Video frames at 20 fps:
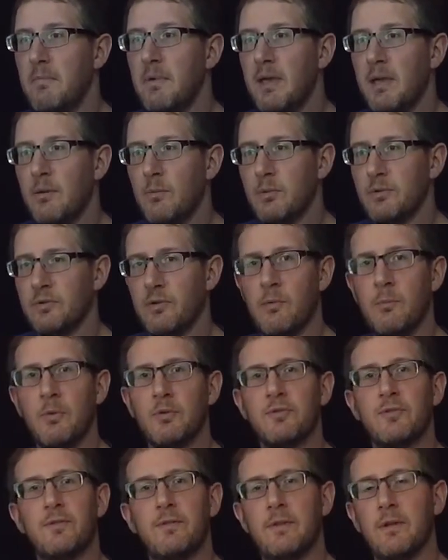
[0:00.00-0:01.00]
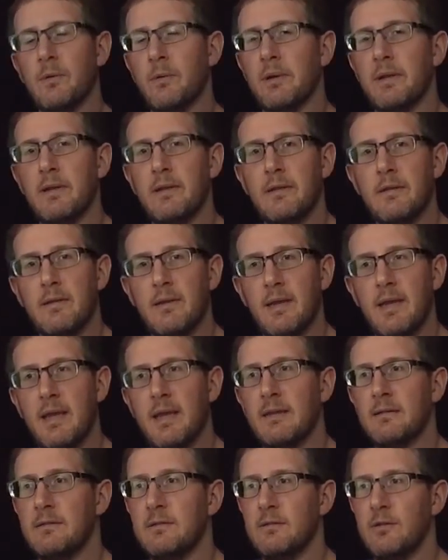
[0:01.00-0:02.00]
it was almost fluid.
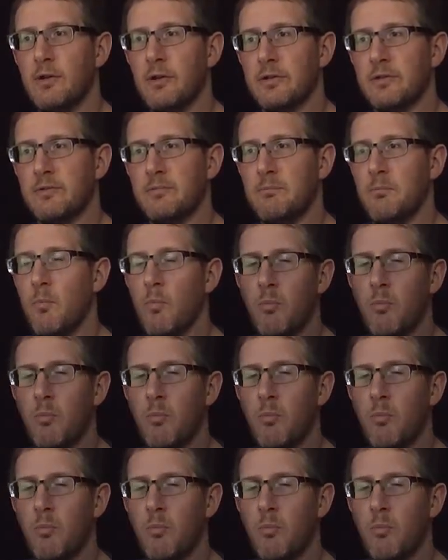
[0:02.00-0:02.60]
It looked